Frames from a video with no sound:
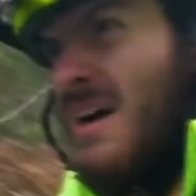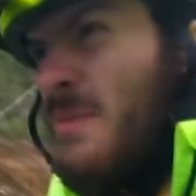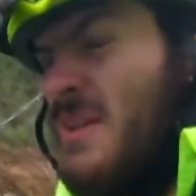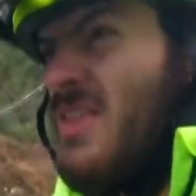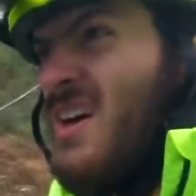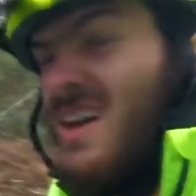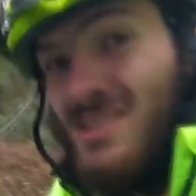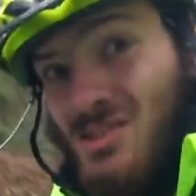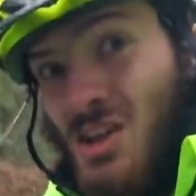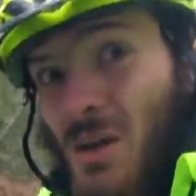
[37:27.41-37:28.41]
I'm in the
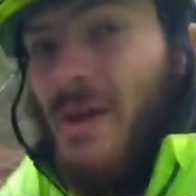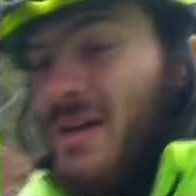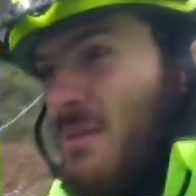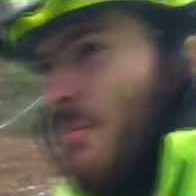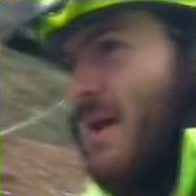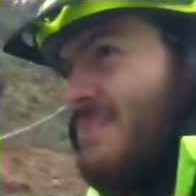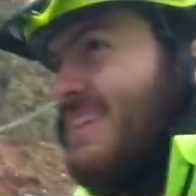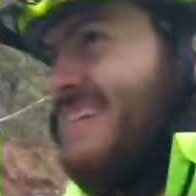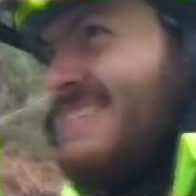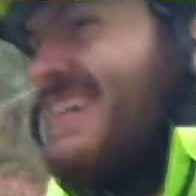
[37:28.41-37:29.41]
snowy
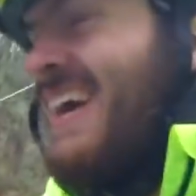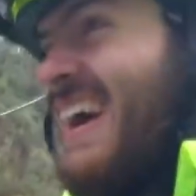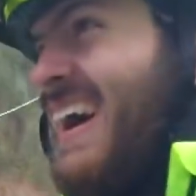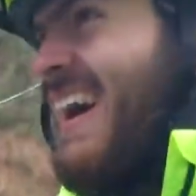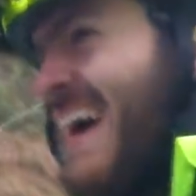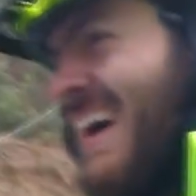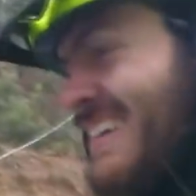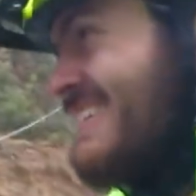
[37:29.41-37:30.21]
mountains. Ha!